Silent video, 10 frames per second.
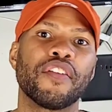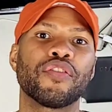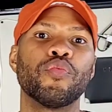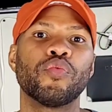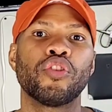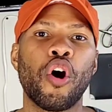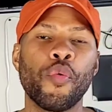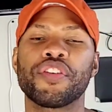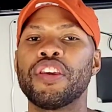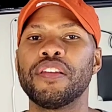to know
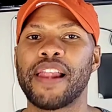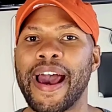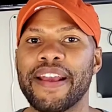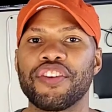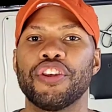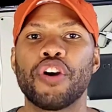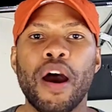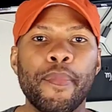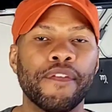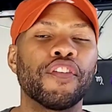what she likes, she
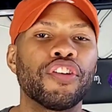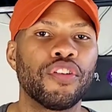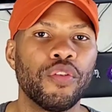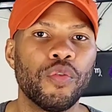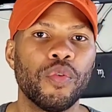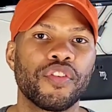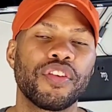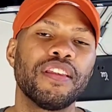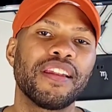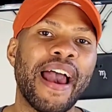coming for you,
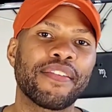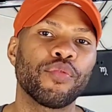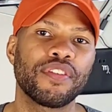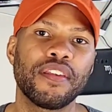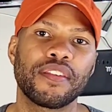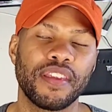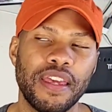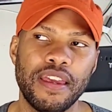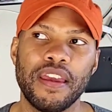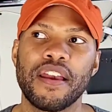she likes what she
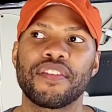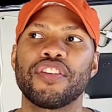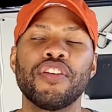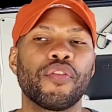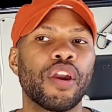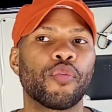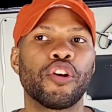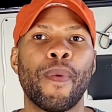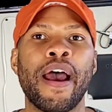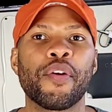see, she don't care what
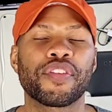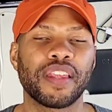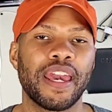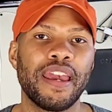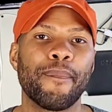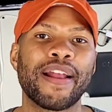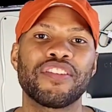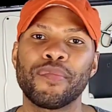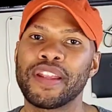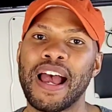nobody else say, my
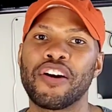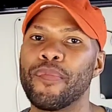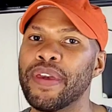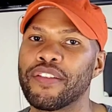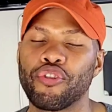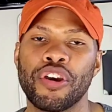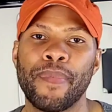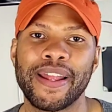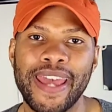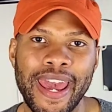Gemini going to be intrigued
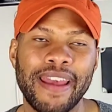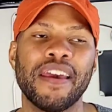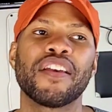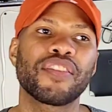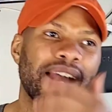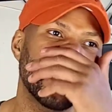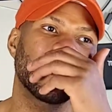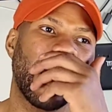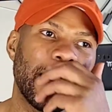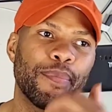by that, so I get
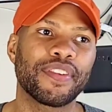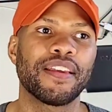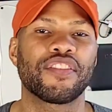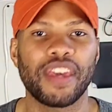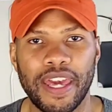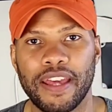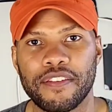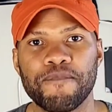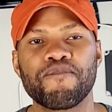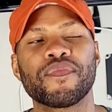an 80% chance.
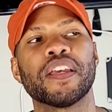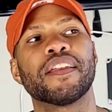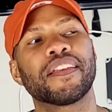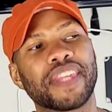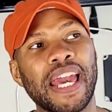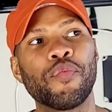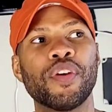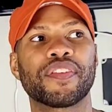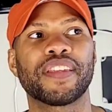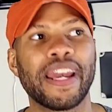The chance we'll
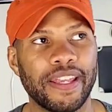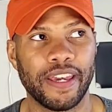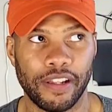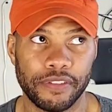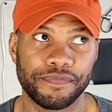stay together.